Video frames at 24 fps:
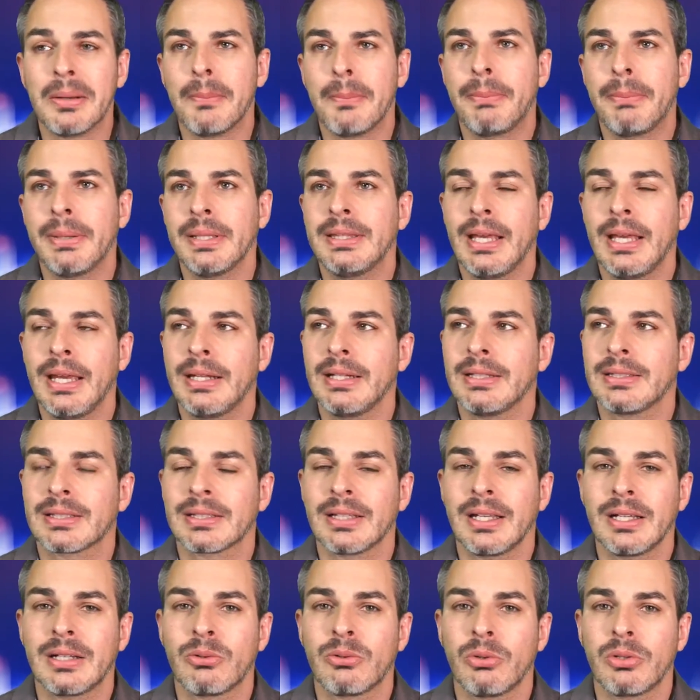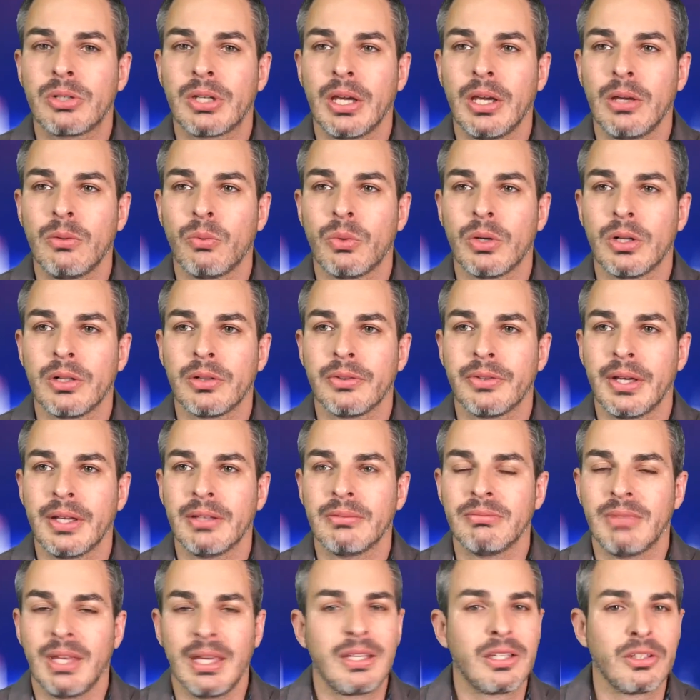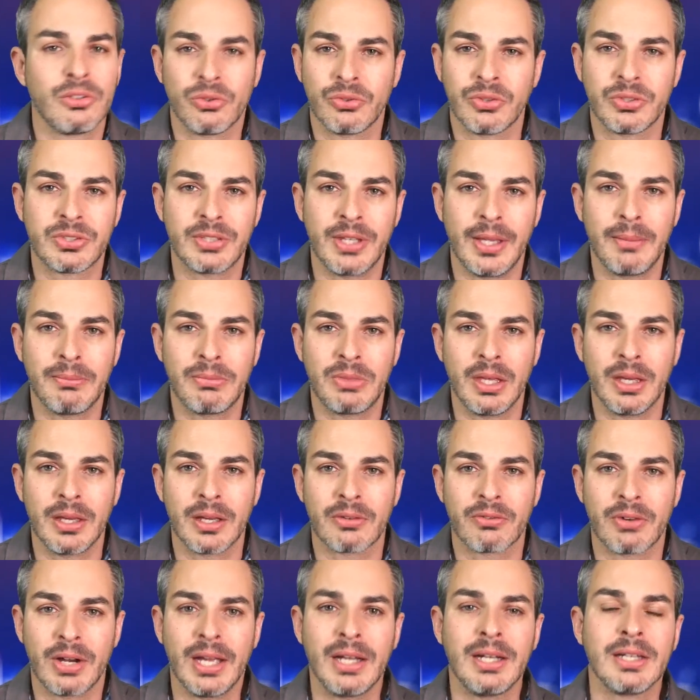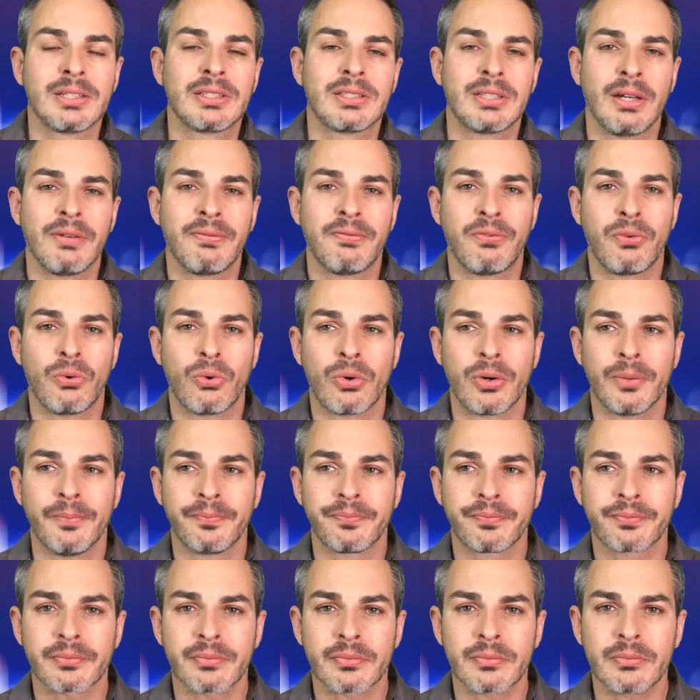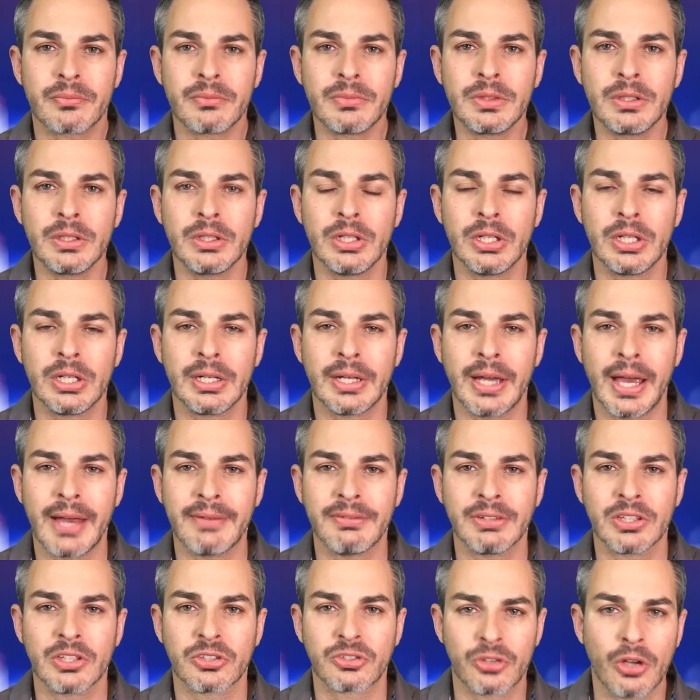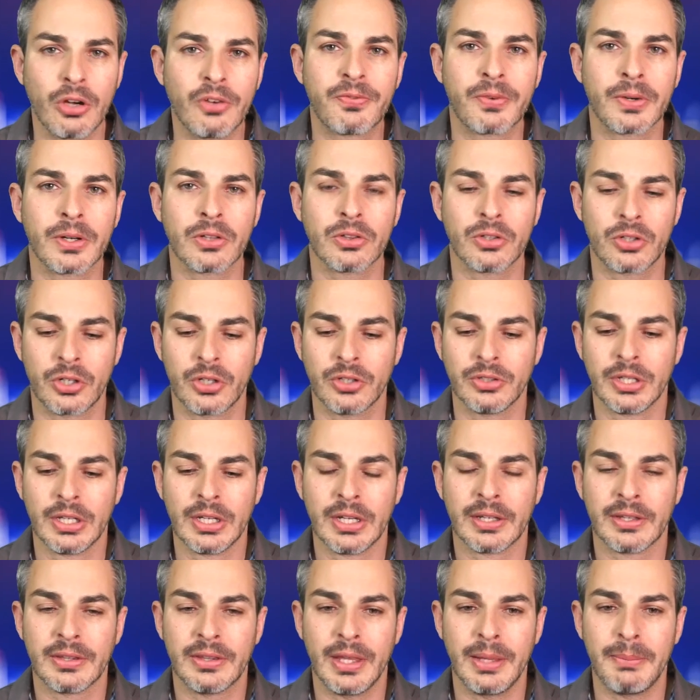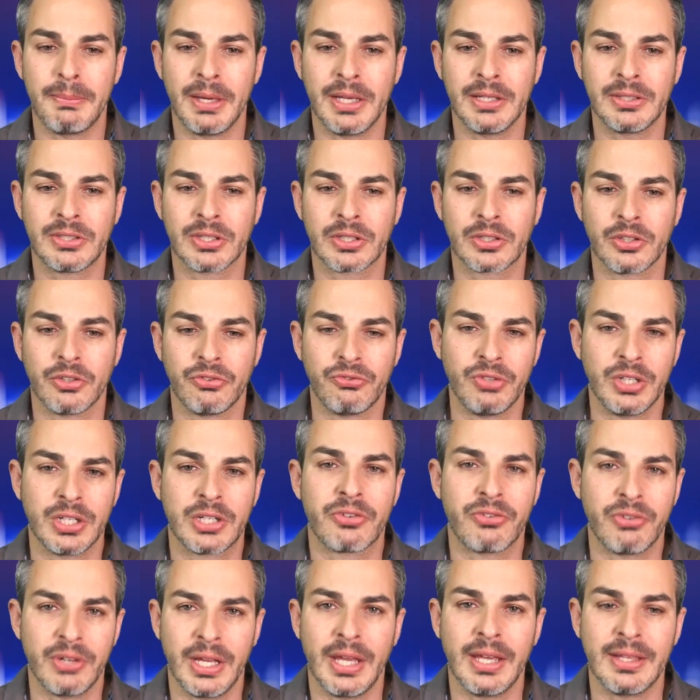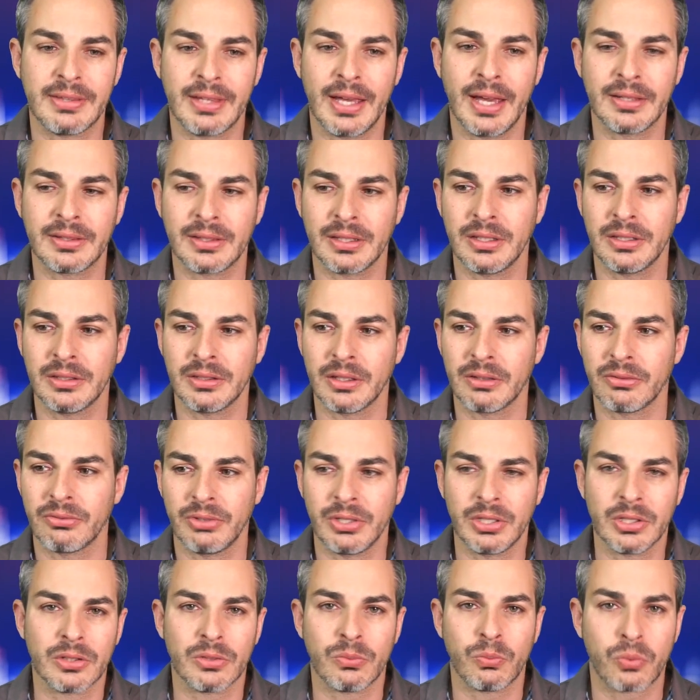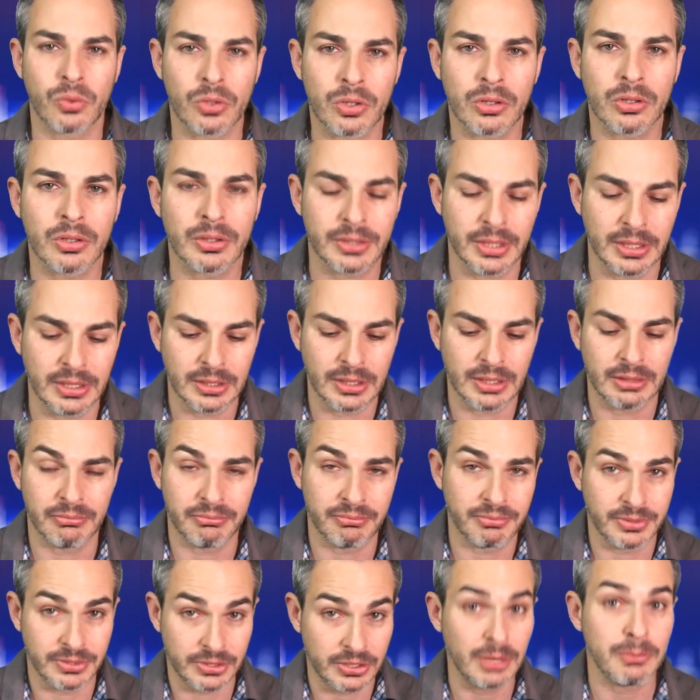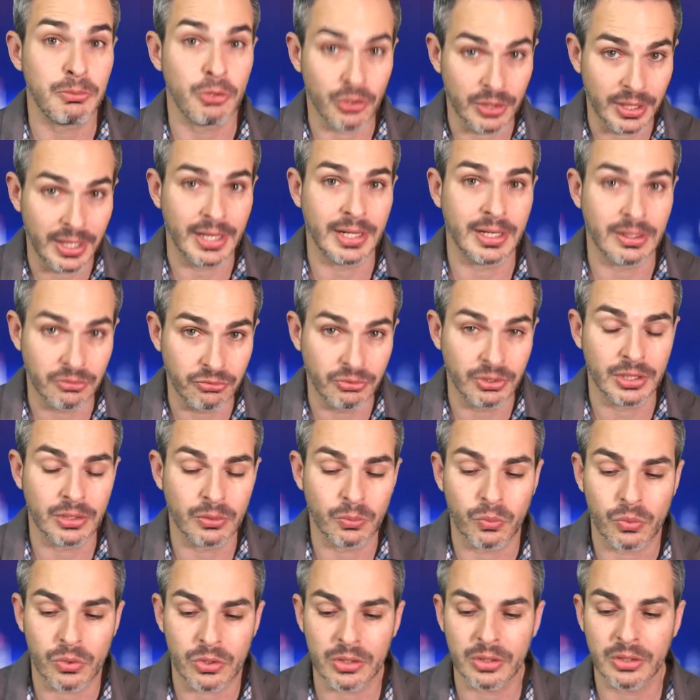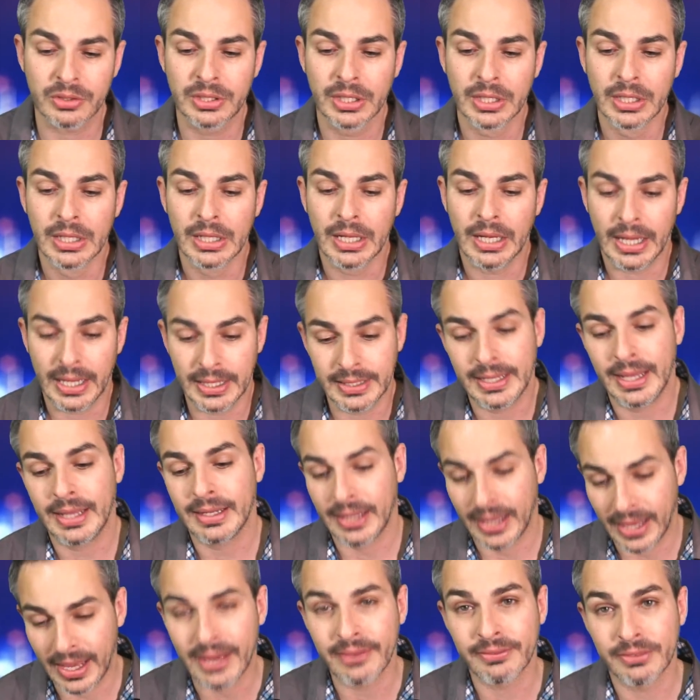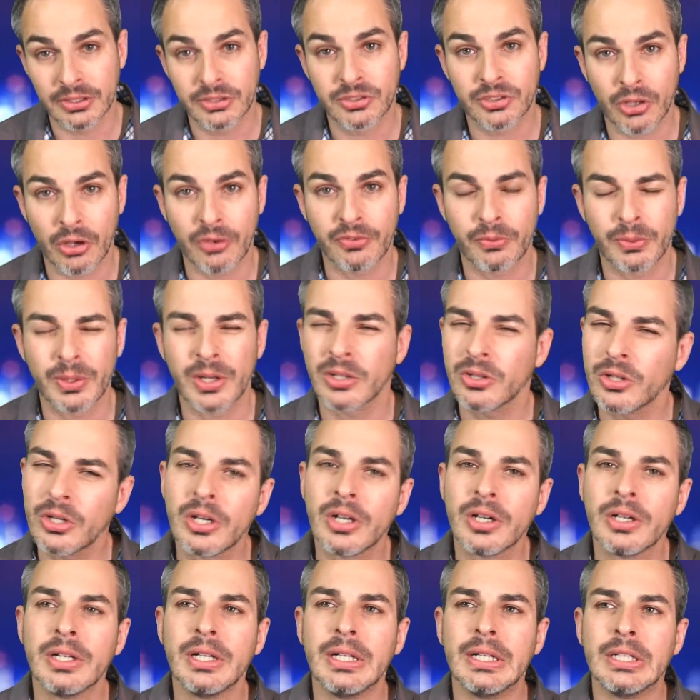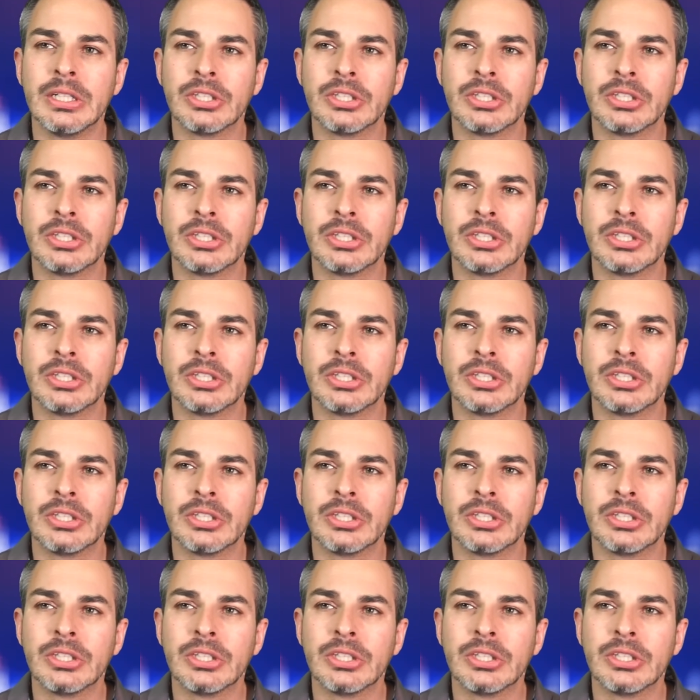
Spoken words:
But then it's like, okay, well, then they can do the same thing, right, except for having the software learn, they basically recreate that in a real world, in a simulated real world, and then have the software learn.